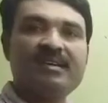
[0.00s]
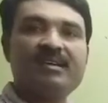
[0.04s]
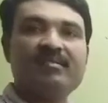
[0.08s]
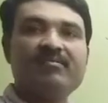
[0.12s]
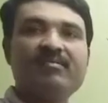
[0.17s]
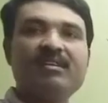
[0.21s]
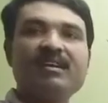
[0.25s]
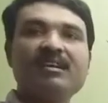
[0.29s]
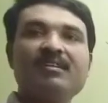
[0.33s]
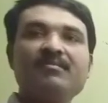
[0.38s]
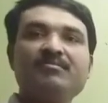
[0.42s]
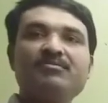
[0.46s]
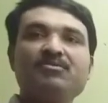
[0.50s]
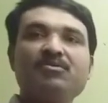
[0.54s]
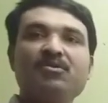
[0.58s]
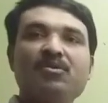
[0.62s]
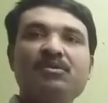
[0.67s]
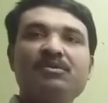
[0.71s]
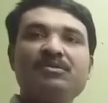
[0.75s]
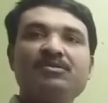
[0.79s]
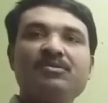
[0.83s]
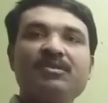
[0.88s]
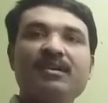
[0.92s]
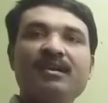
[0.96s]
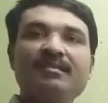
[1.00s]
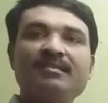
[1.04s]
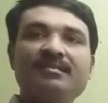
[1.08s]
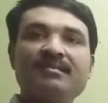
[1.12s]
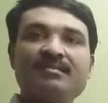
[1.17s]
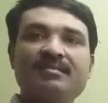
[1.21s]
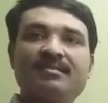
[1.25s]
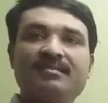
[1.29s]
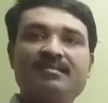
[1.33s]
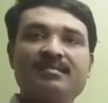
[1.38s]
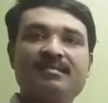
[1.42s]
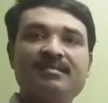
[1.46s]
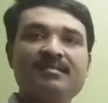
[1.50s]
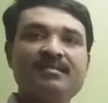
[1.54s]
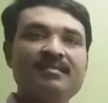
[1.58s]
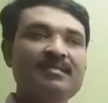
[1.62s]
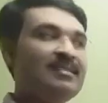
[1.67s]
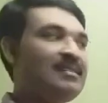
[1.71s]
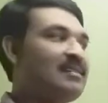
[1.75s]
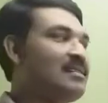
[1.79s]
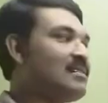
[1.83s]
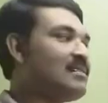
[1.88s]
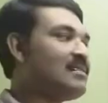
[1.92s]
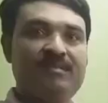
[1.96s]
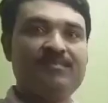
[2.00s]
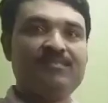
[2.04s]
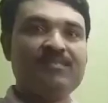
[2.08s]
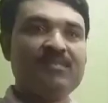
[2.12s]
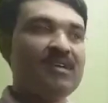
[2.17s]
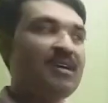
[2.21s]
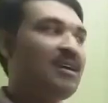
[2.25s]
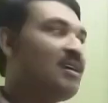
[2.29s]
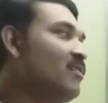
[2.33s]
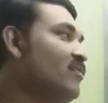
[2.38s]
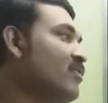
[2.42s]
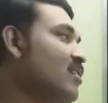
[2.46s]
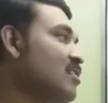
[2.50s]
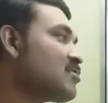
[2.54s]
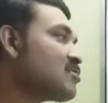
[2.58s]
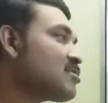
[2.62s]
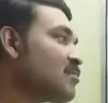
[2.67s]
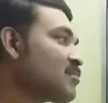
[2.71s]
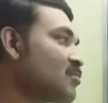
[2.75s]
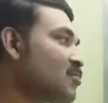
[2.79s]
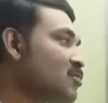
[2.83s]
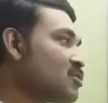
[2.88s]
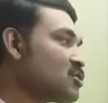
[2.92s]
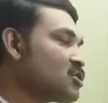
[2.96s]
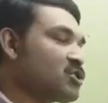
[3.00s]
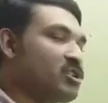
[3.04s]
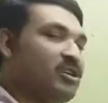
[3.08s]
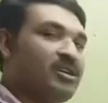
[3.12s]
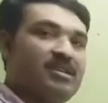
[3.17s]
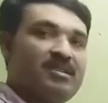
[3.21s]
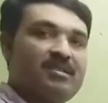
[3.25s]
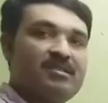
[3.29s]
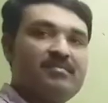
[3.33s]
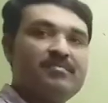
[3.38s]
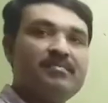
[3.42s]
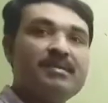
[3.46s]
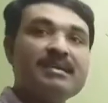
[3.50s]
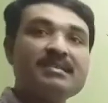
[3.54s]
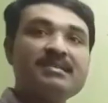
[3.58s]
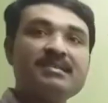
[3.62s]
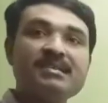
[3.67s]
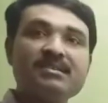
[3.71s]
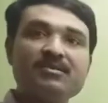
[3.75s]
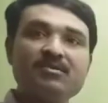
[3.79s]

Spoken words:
Welcome all to another session. We have some questions, basic